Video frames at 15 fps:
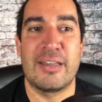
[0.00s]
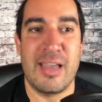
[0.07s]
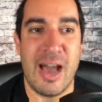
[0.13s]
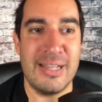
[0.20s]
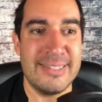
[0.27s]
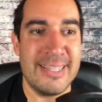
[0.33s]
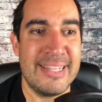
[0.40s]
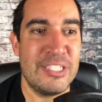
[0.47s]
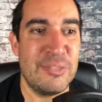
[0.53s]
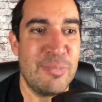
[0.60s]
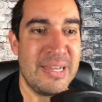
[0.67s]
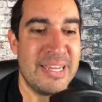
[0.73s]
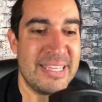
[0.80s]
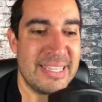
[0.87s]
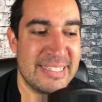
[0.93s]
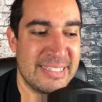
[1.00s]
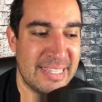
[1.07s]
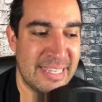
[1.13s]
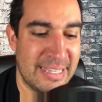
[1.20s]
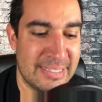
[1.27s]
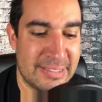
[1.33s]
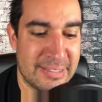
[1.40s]
Content spinning is
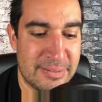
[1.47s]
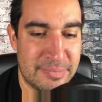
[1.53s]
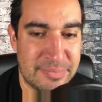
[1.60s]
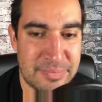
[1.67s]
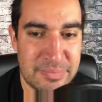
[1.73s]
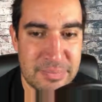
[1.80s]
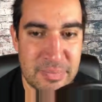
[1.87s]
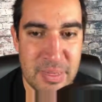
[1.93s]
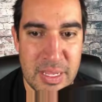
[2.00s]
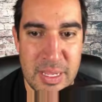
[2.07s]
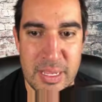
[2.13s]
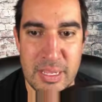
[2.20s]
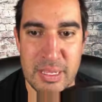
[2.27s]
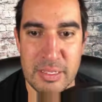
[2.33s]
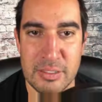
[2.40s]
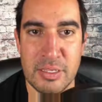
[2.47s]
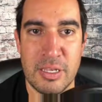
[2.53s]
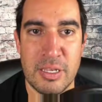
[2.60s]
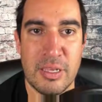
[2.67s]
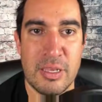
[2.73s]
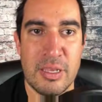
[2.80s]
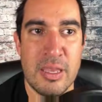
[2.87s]
this. Is